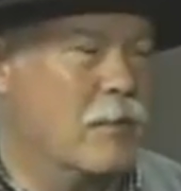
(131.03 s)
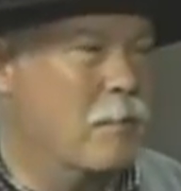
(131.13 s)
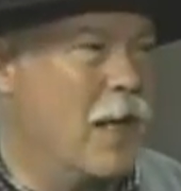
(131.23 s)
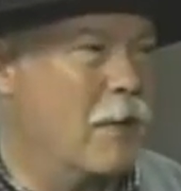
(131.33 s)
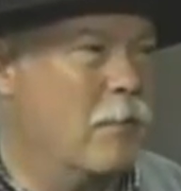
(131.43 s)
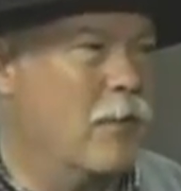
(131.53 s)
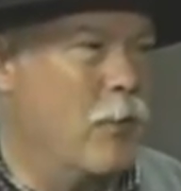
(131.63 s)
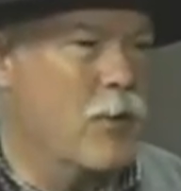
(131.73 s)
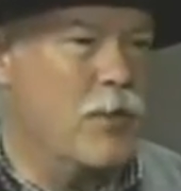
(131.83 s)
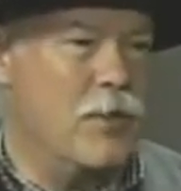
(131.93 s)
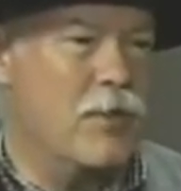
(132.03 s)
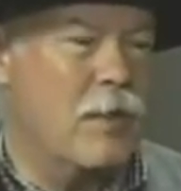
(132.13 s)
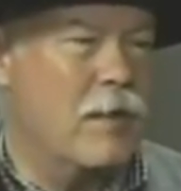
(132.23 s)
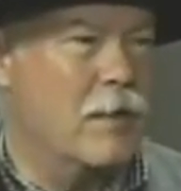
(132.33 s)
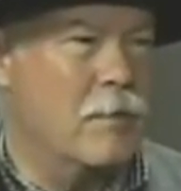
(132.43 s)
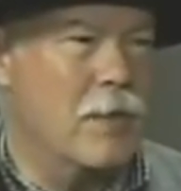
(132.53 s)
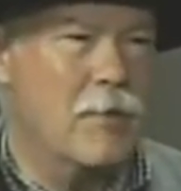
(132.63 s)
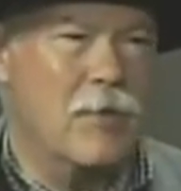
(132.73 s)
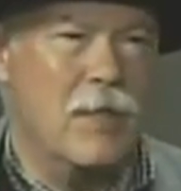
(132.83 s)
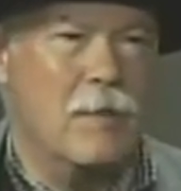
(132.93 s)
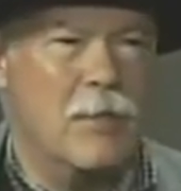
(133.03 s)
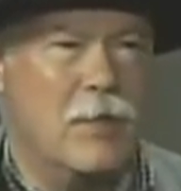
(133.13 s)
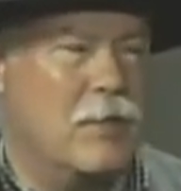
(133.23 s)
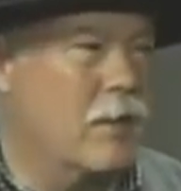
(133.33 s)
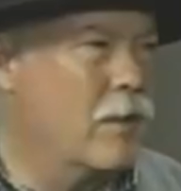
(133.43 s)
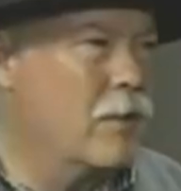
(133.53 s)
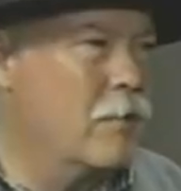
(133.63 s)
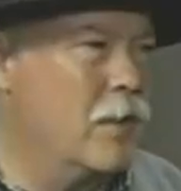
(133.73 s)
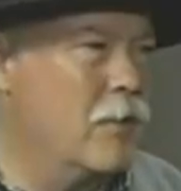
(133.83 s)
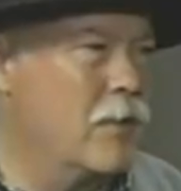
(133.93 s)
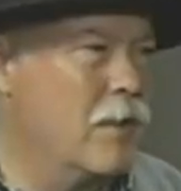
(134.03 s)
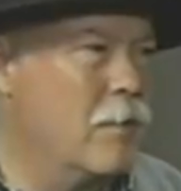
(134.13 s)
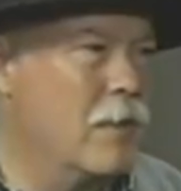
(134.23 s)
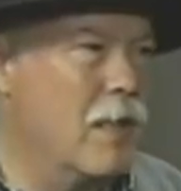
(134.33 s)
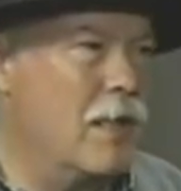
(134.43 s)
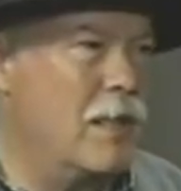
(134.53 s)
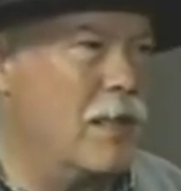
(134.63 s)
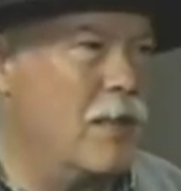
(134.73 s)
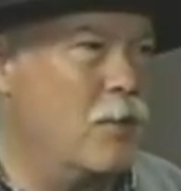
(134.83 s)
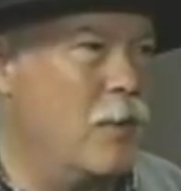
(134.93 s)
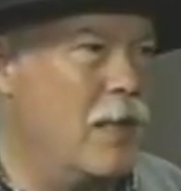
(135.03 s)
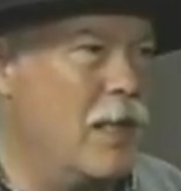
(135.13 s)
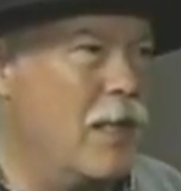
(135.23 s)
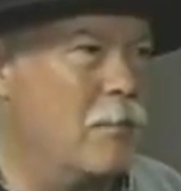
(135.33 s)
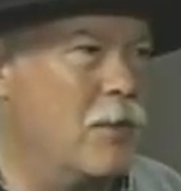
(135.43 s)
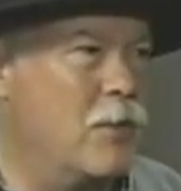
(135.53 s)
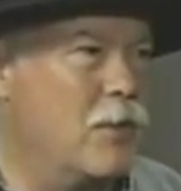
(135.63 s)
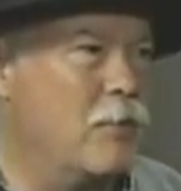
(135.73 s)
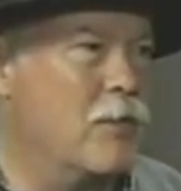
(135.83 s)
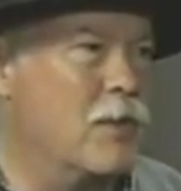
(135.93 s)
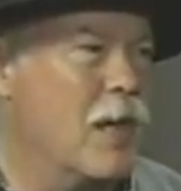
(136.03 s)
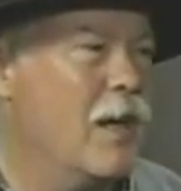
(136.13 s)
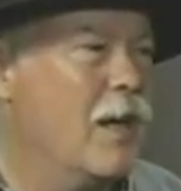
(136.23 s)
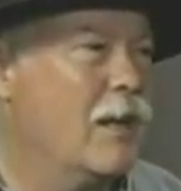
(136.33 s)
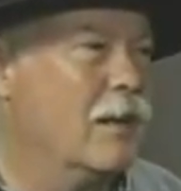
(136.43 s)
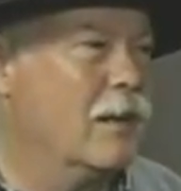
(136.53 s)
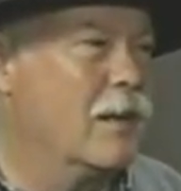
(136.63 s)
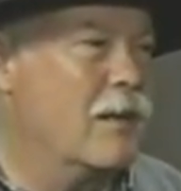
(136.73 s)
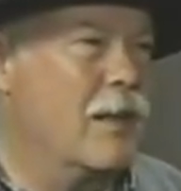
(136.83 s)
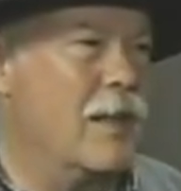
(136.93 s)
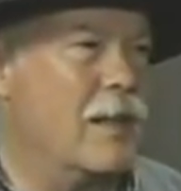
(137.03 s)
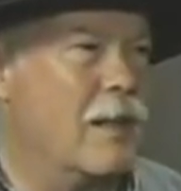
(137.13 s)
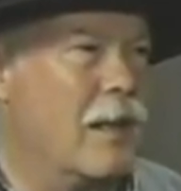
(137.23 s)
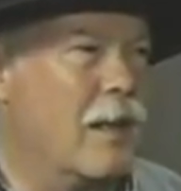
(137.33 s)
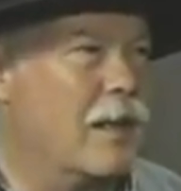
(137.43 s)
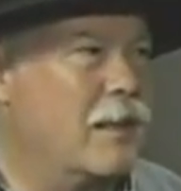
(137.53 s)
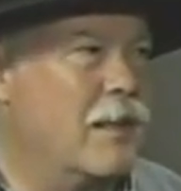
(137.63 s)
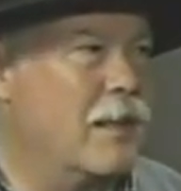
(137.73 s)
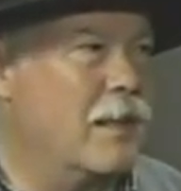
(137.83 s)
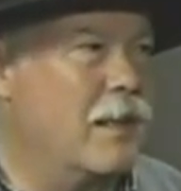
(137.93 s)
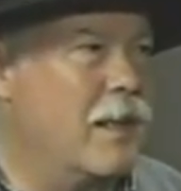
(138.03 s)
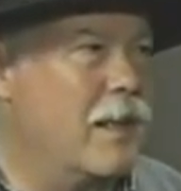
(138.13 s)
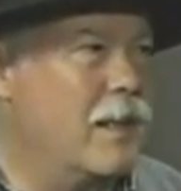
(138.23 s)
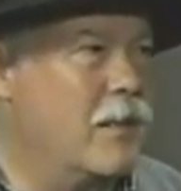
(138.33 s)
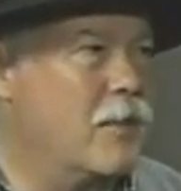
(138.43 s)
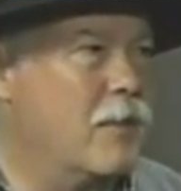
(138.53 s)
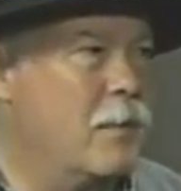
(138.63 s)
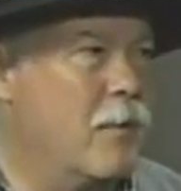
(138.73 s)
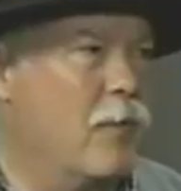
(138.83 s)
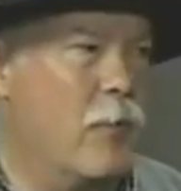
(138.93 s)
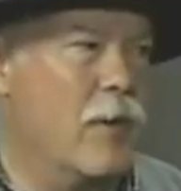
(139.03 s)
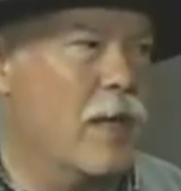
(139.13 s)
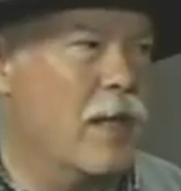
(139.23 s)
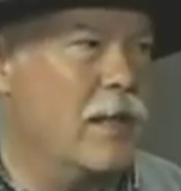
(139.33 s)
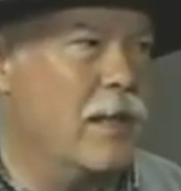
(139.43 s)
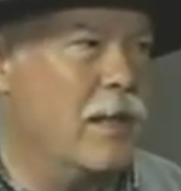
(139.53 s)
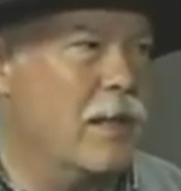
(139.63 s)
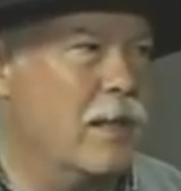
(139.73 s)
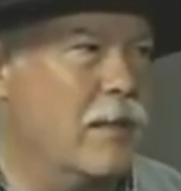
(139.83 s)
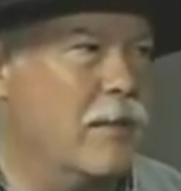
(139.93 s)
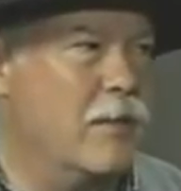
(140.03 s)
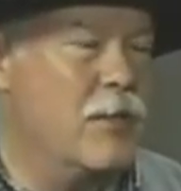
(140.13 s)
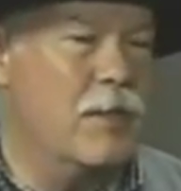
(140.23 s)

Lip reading: back before she started the museum. She started the museum in 1928, but she was literally collecting history before 1900.